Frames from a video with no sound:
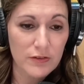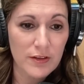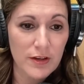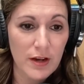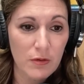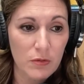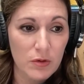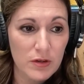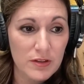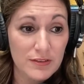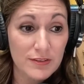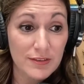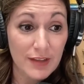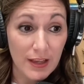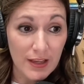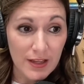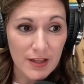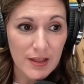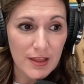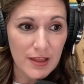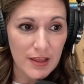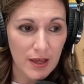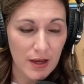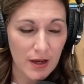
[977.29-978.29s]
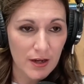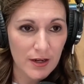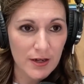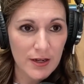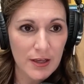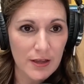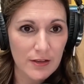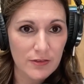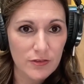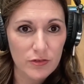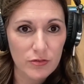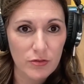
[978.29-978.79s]
And I want to say to the
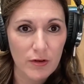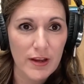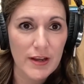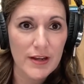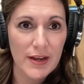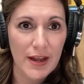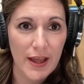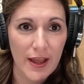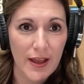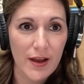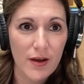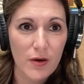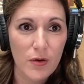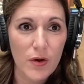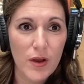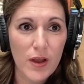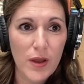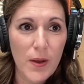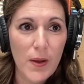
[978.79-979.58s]
audience right now,